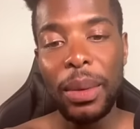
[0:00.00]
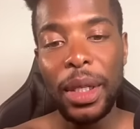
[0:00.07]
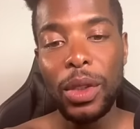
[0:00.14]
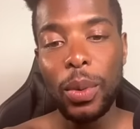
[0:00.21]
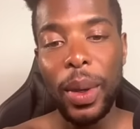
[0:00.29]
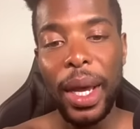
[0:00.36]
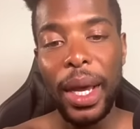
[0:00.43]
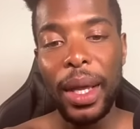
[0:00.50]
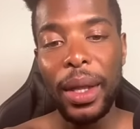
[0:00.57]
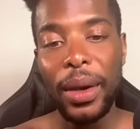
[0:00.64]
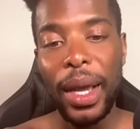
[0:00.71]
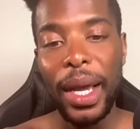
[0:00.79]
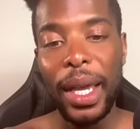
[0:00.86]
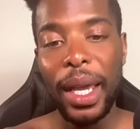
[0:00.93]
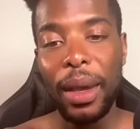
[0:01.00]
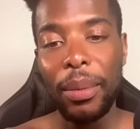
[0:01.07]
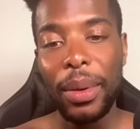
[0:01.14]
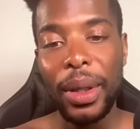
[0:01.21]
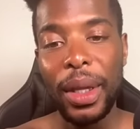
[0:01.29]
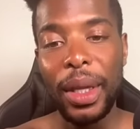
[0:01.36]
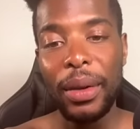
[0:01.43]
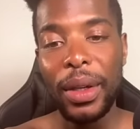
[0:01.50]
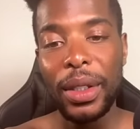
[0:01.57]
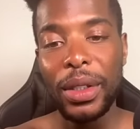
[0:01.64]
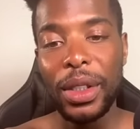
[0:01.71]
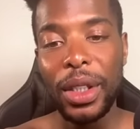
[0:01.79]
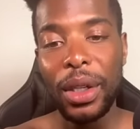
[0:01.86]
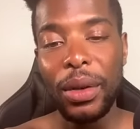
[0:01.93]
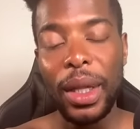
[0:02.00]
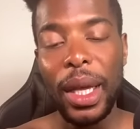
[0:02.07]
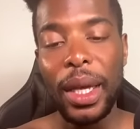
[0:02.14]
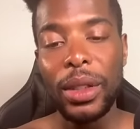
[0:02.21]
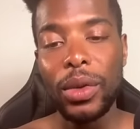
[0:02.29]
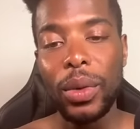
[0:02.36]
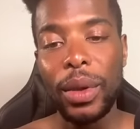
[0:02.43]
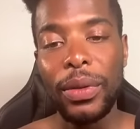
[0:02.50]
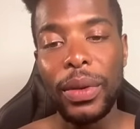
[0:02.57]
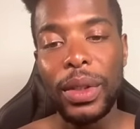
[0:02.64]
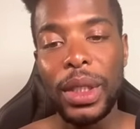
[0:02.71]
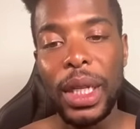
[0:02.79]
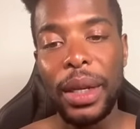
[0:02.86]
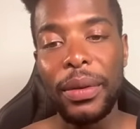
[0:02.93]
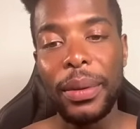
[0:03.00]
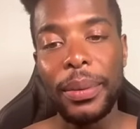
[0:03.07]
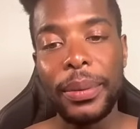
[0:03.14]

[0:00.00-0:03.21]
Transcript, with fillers: That's why I can't believe it. She online twenty-four seven.